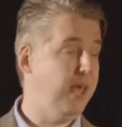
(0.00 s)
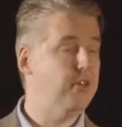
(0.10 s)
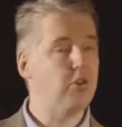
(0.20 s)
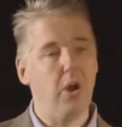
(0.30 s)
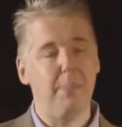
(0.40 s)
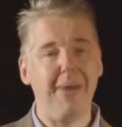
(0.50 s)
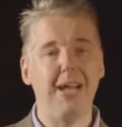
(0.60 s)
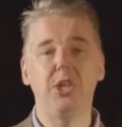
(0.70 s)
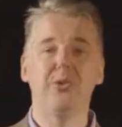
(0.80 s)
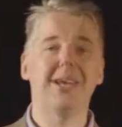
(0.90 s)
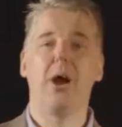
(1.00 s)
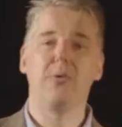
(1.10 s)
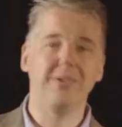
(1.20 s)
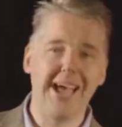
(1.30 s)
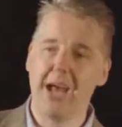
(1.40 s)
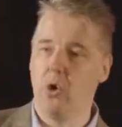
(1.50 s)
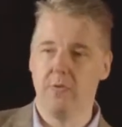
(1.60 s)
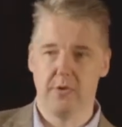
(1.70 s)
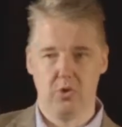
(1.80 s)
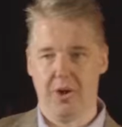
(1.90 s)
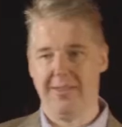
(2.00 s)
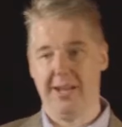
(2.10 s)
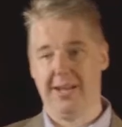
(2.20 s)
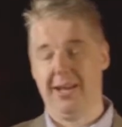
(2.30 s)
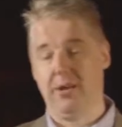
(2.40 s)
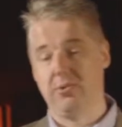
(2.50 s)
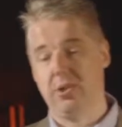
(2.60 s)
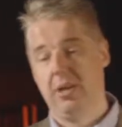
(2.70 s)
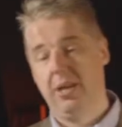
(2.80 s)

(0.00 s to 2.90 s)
So managing your account, not overdrawing that account.